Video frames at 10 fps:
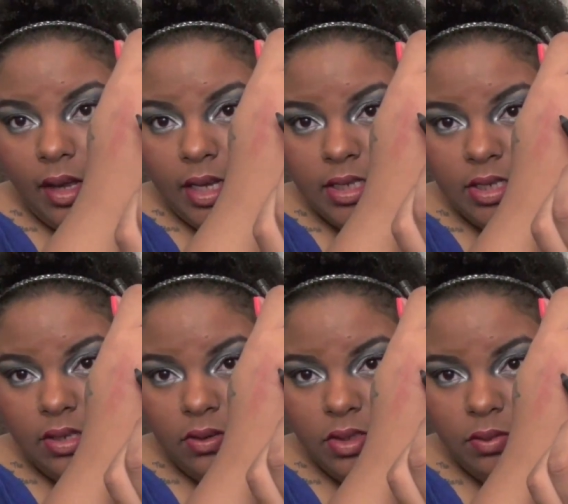it's
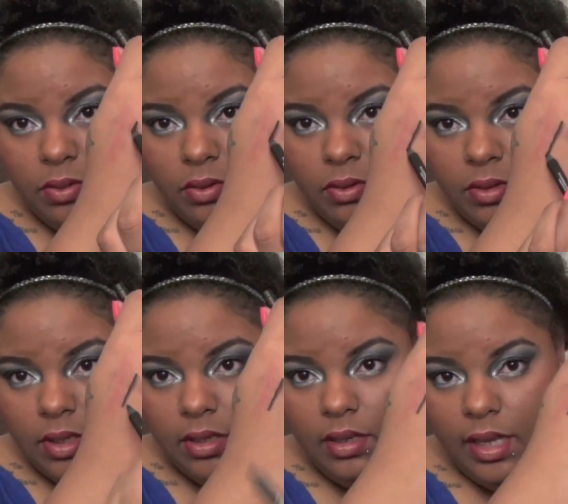so smooth
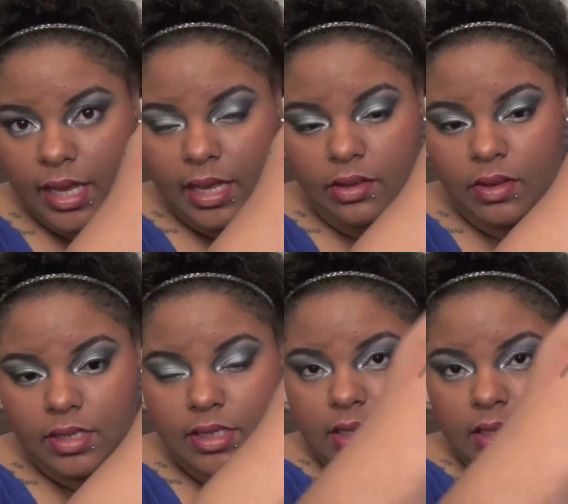and you can